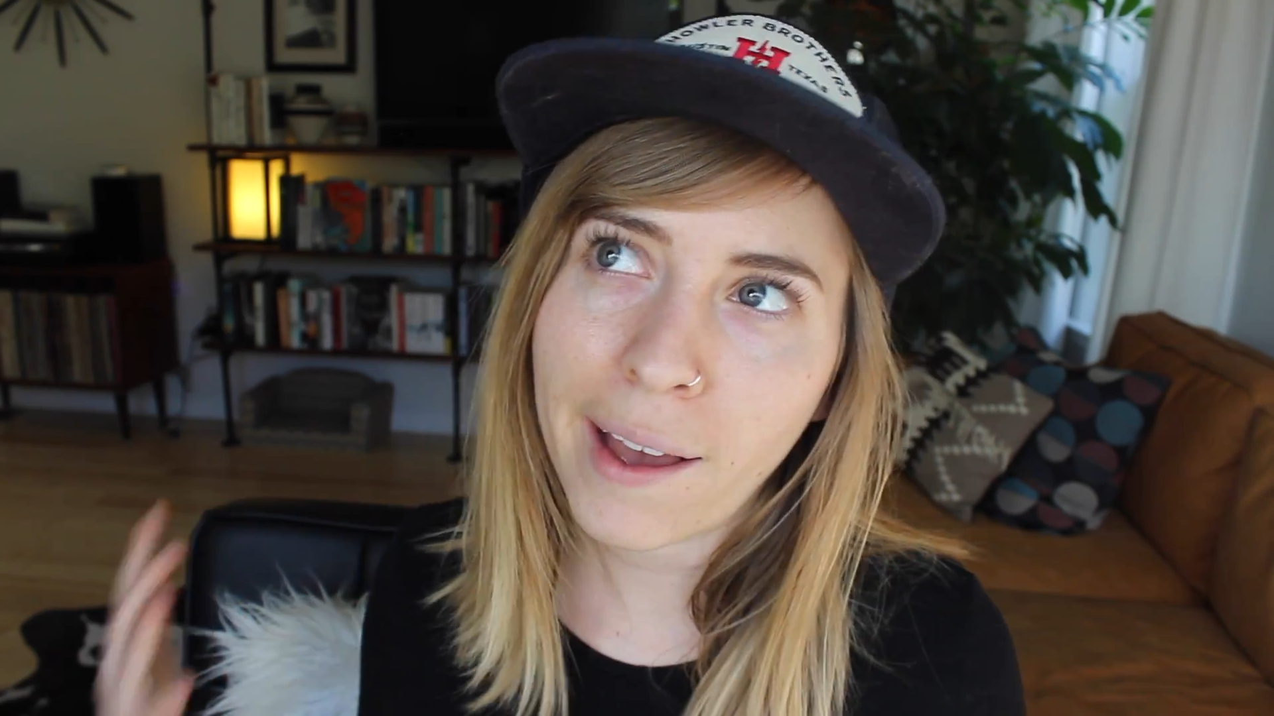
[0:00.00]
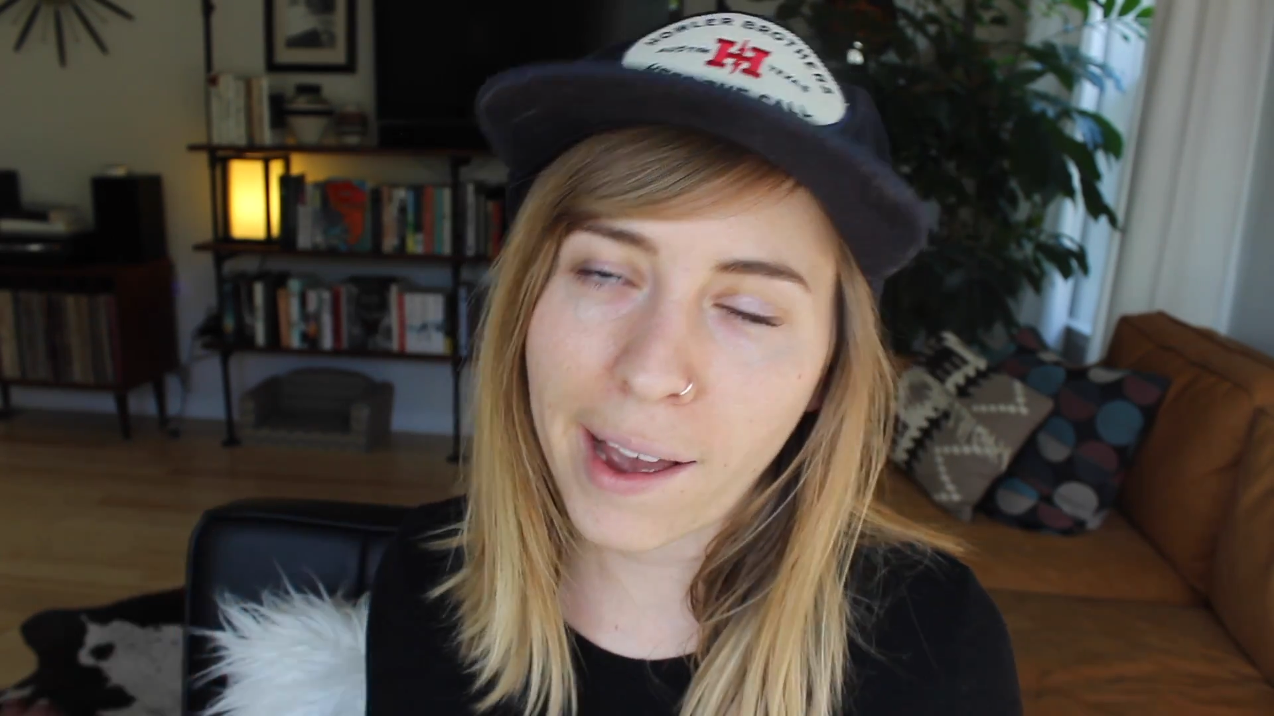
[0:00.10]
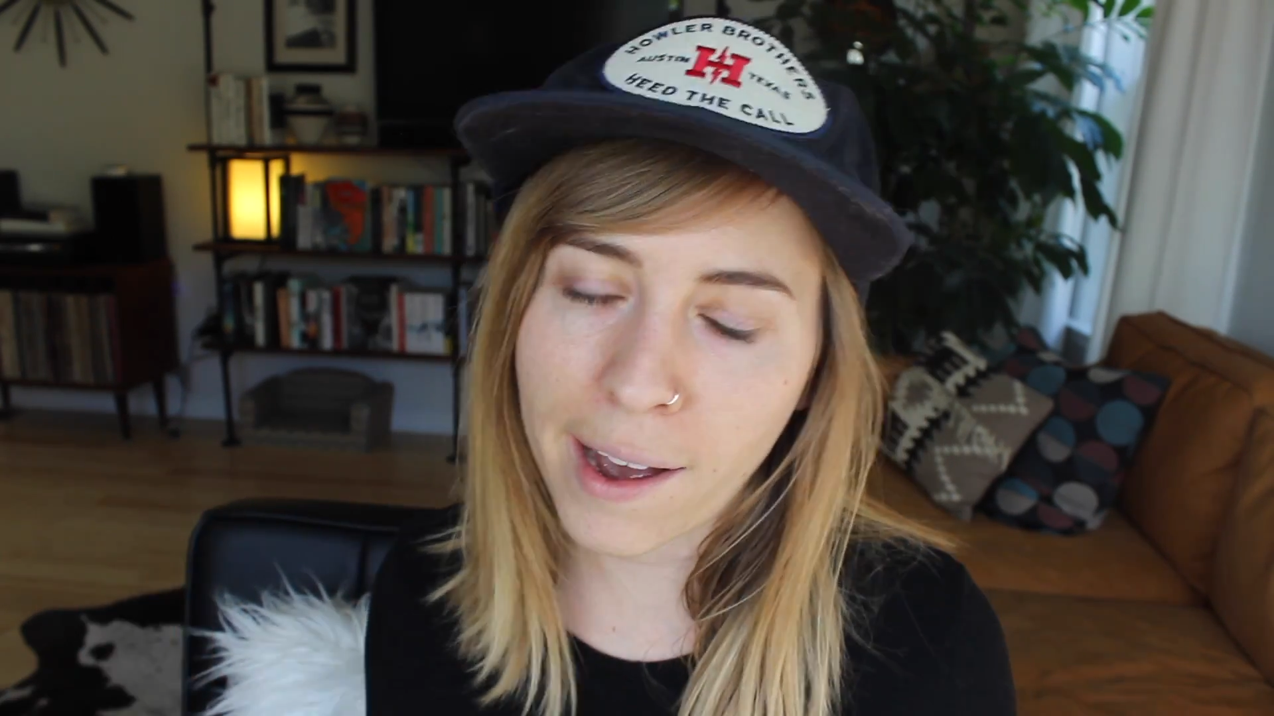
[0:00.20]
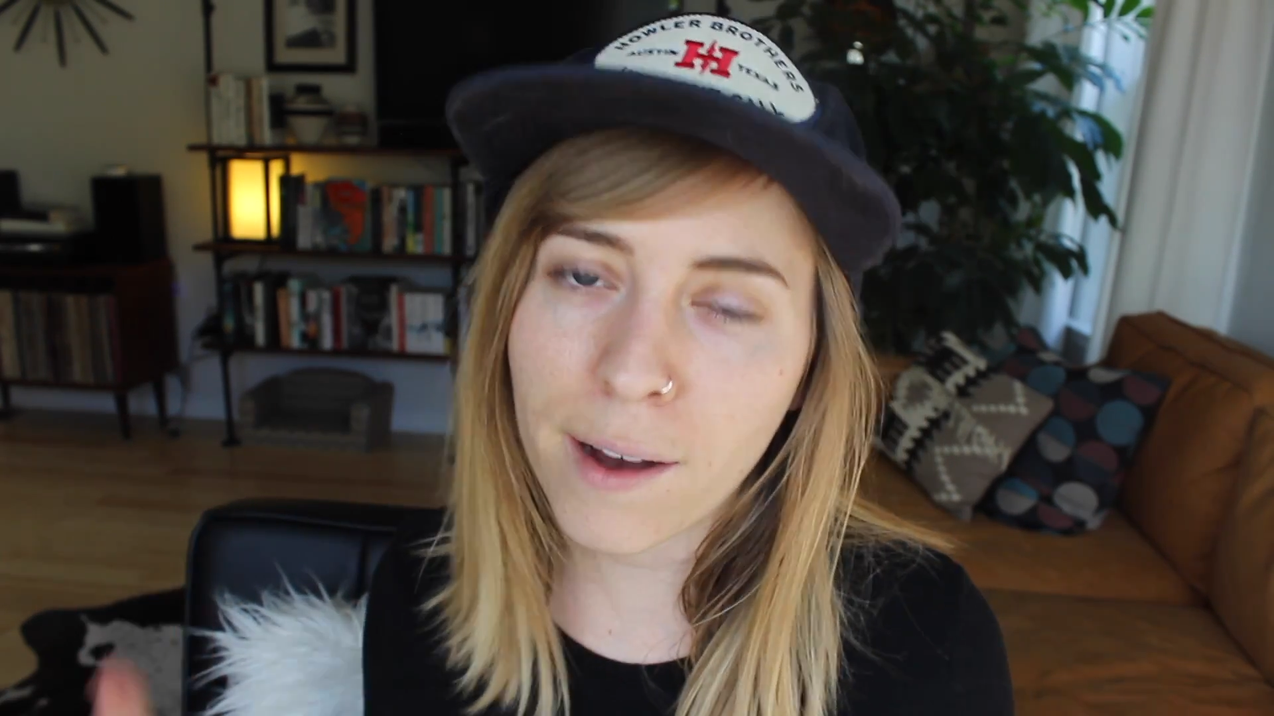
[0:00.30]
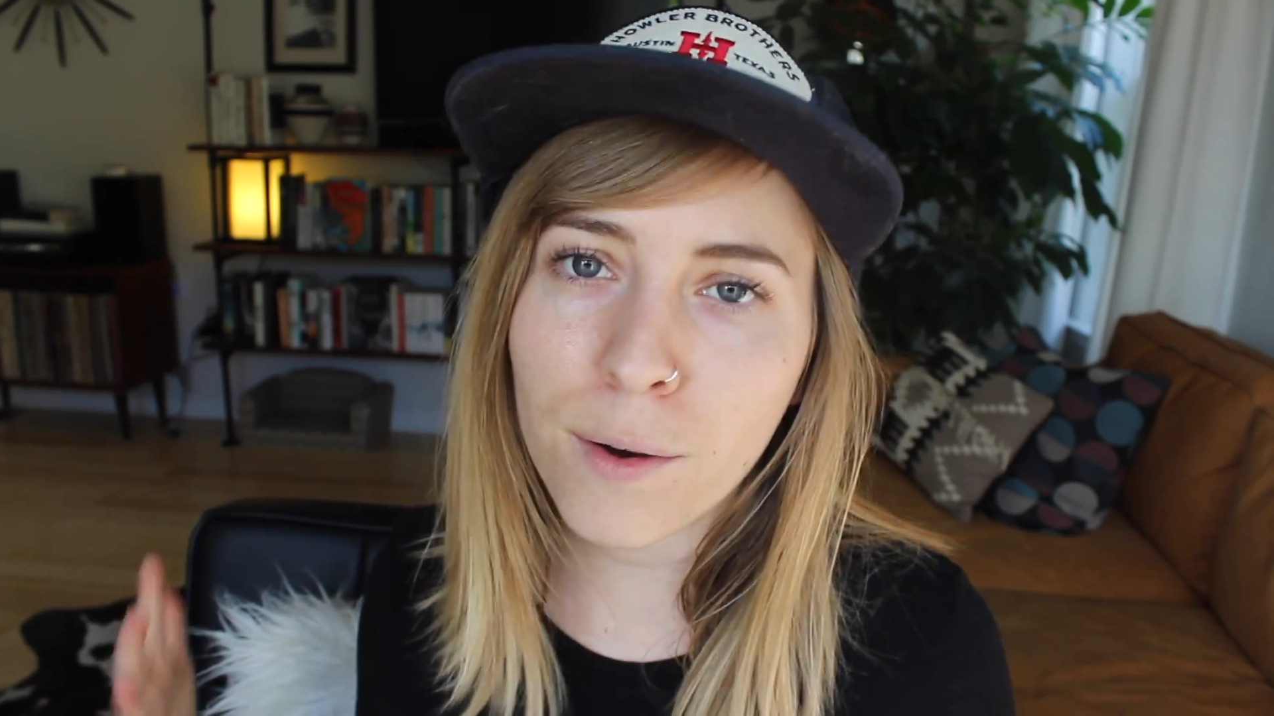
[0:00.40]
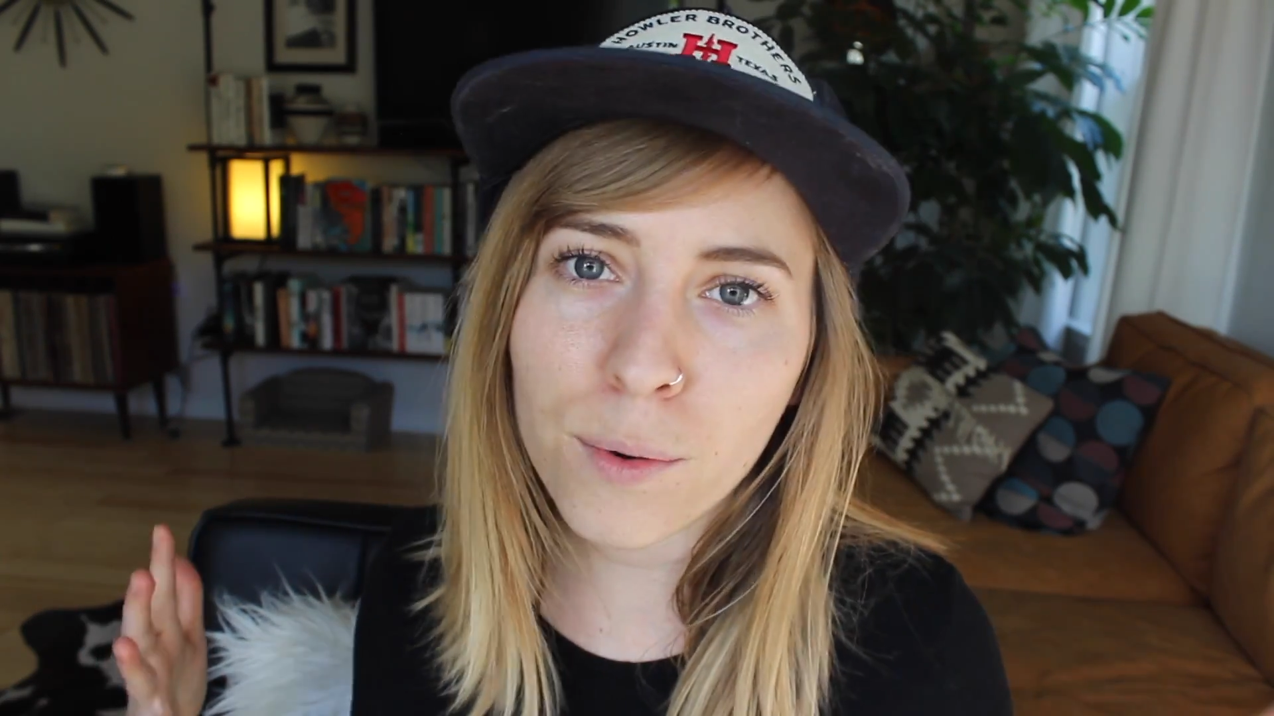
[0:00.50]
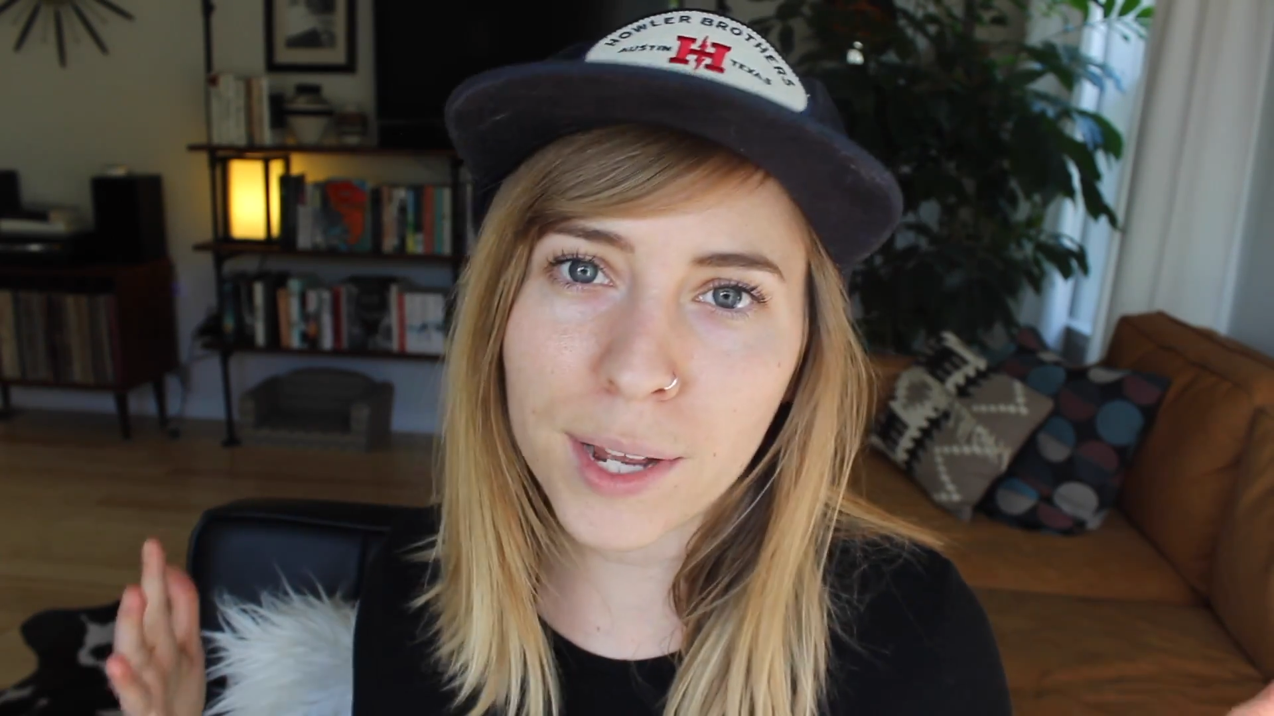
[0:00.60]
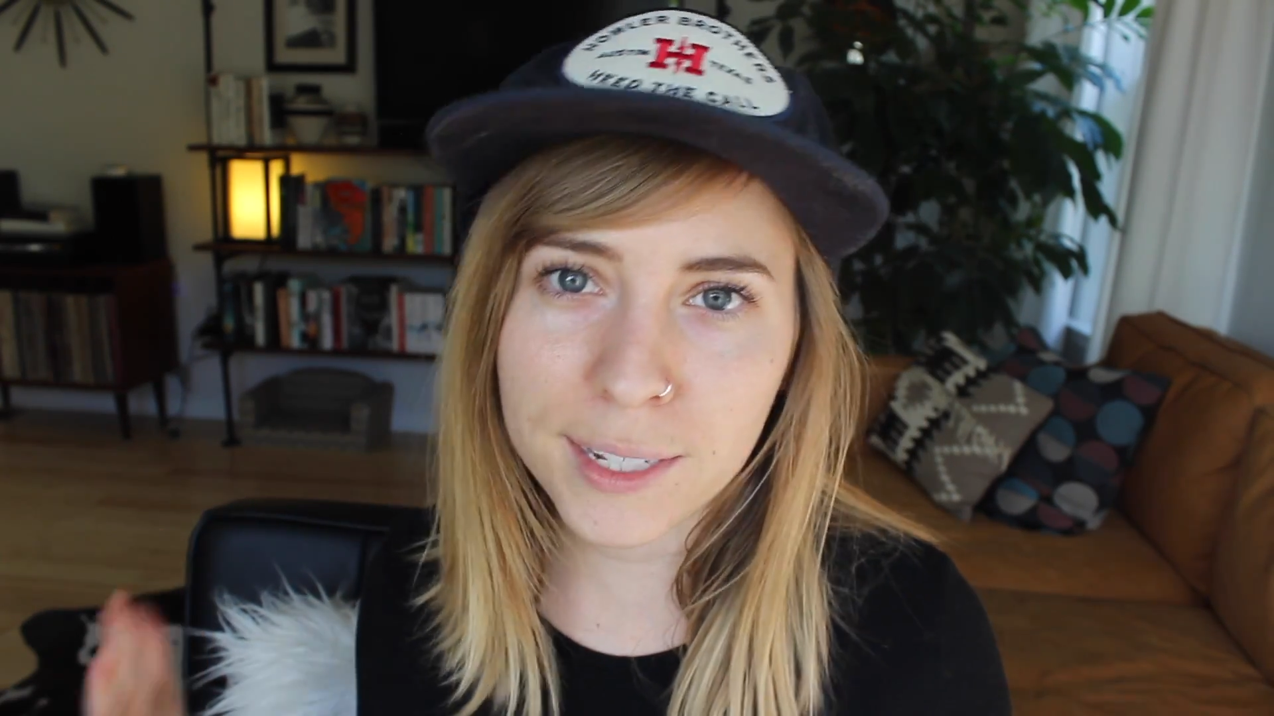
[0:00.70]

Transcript: how